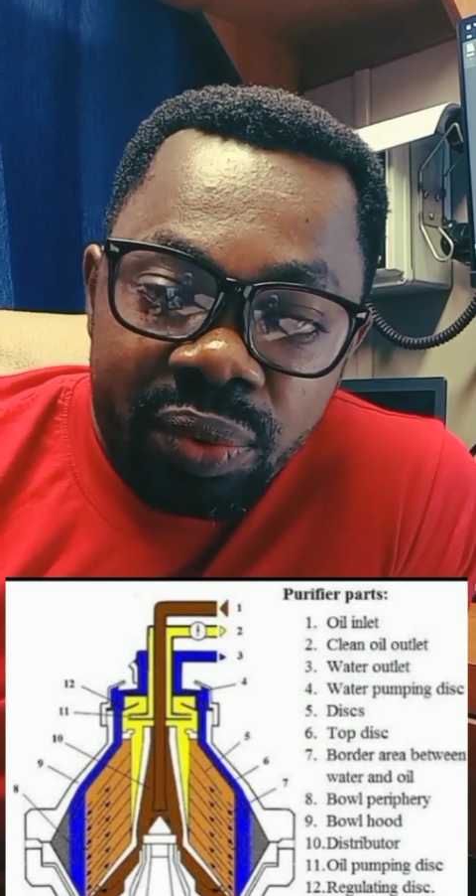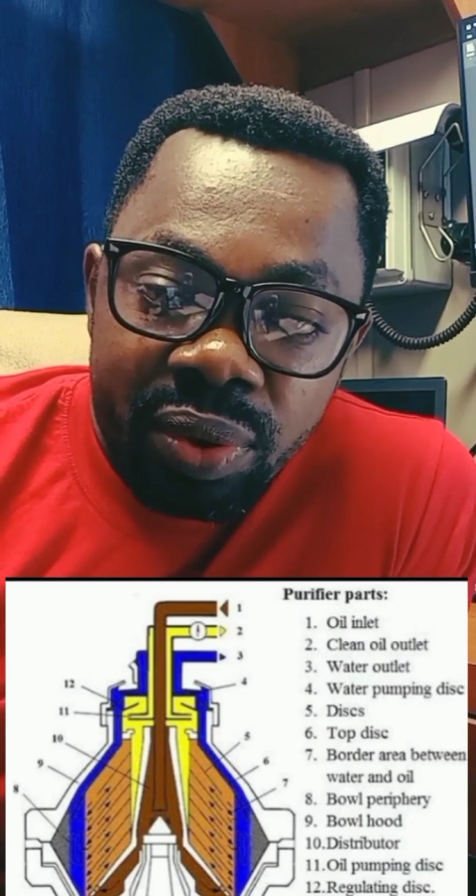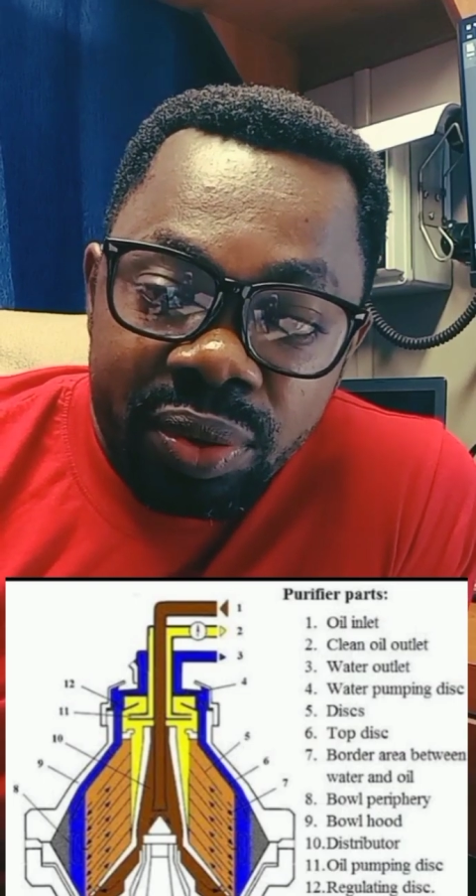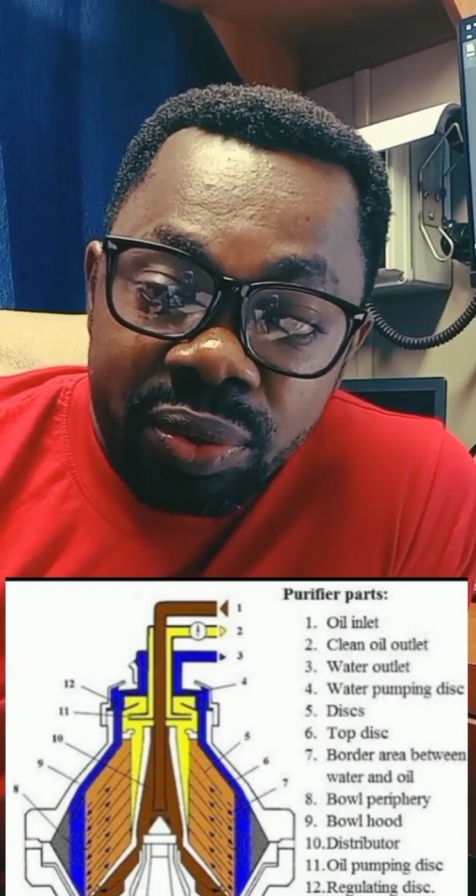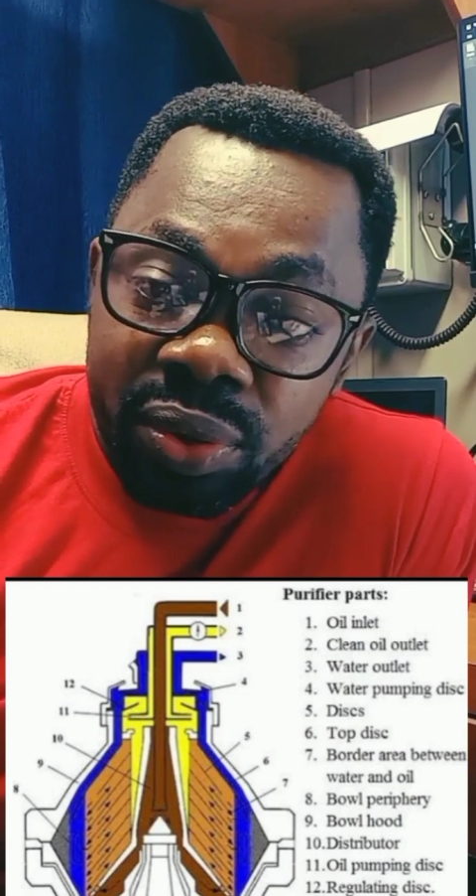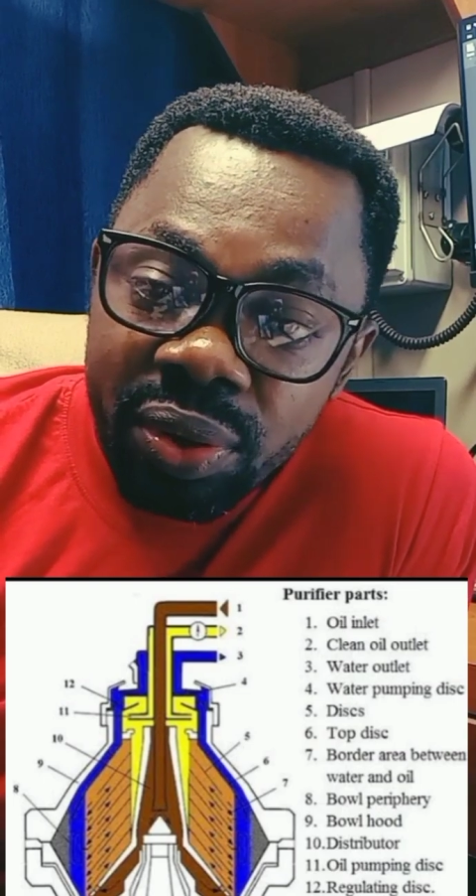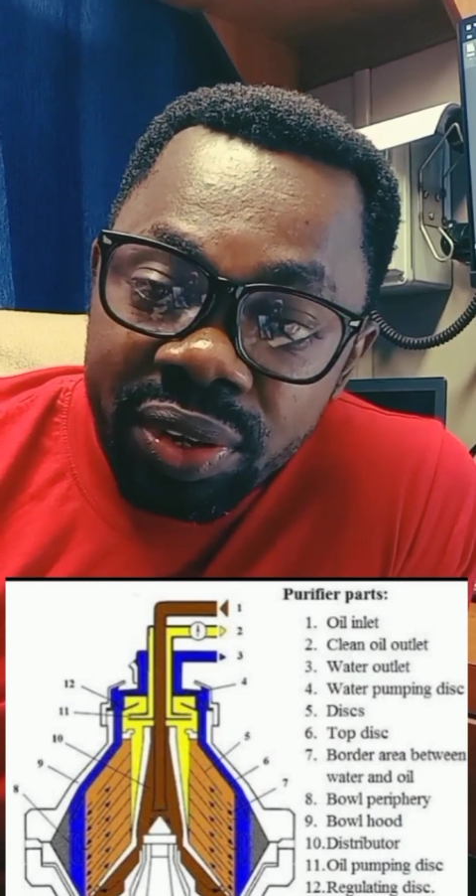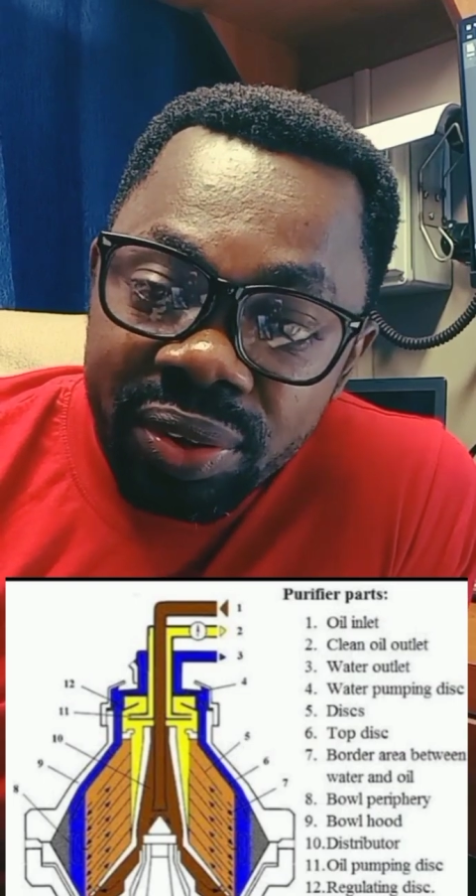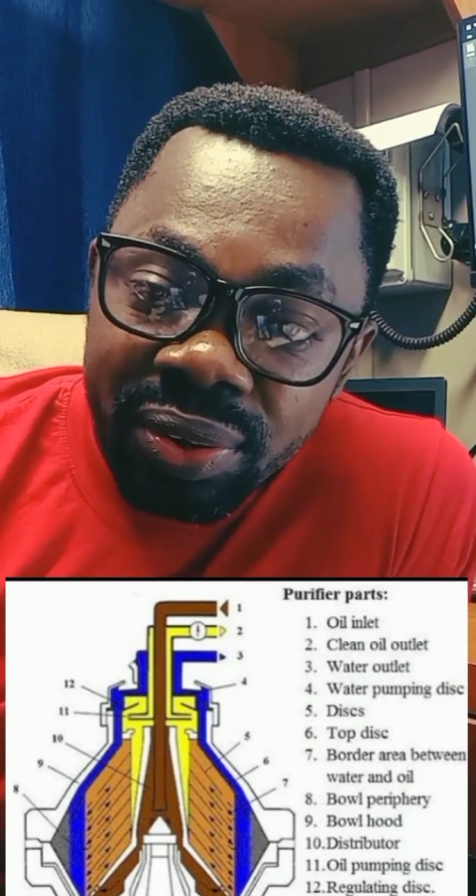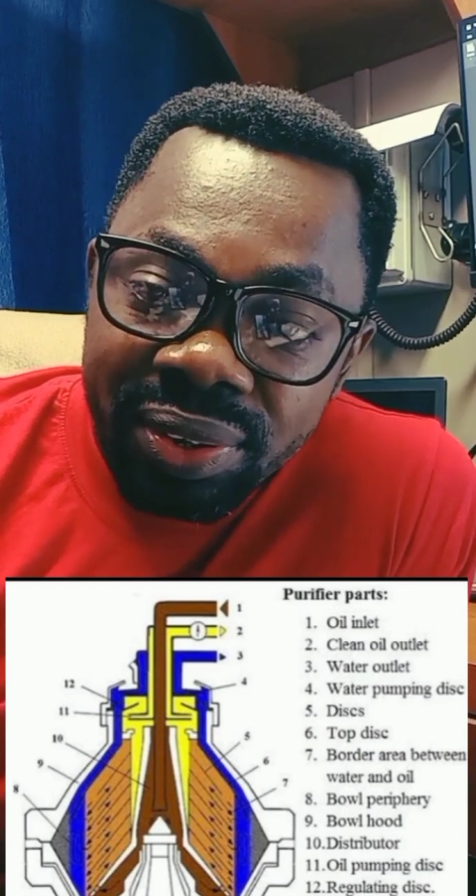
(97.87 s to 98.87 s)
when you turn
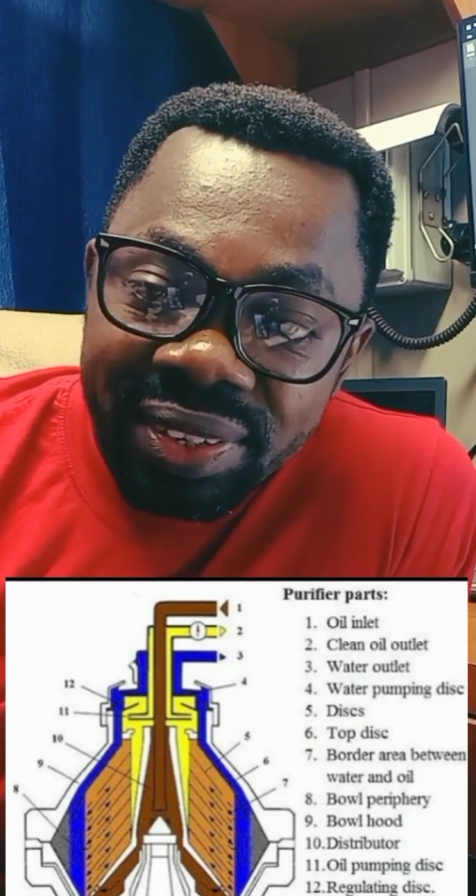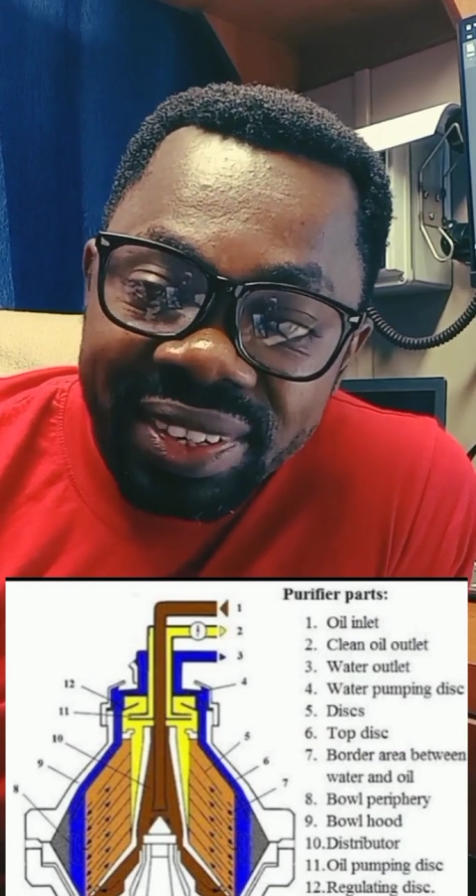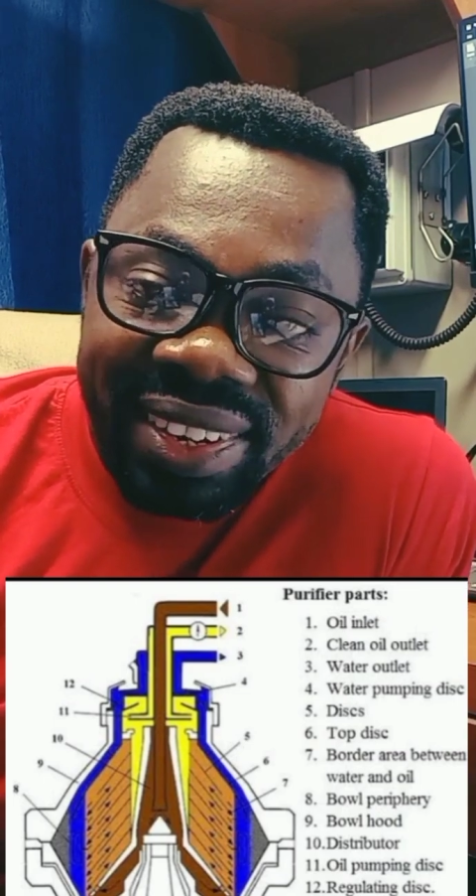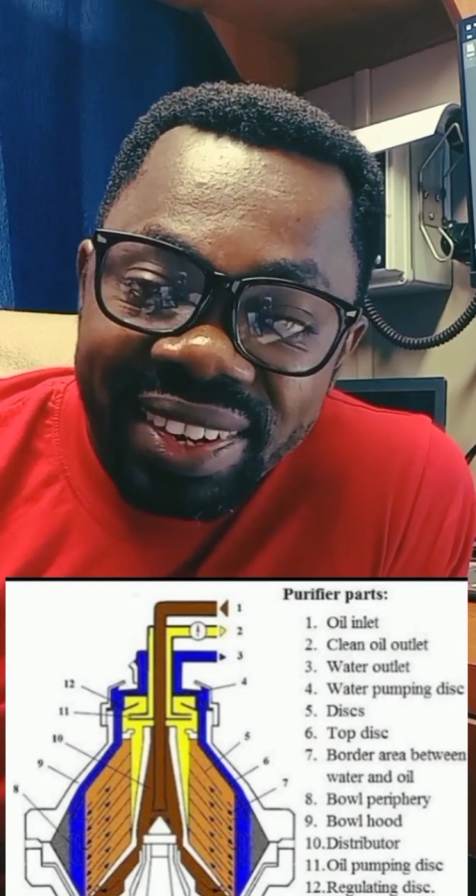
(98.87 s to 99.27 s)
it on,